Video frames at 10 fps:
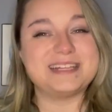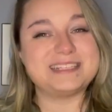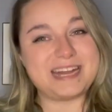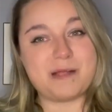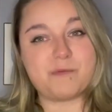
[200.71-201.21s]

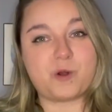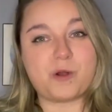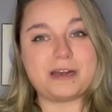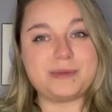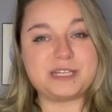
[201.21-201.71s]
Today we're
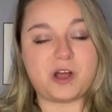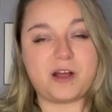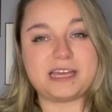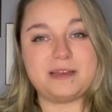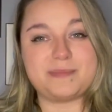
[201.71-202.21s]
going to be
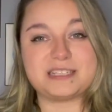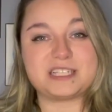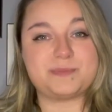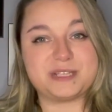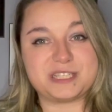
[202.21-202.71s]
talking about
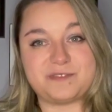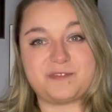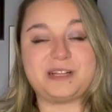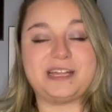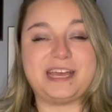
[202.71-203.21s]

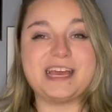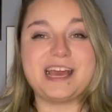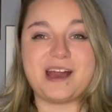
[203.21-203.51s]
specifically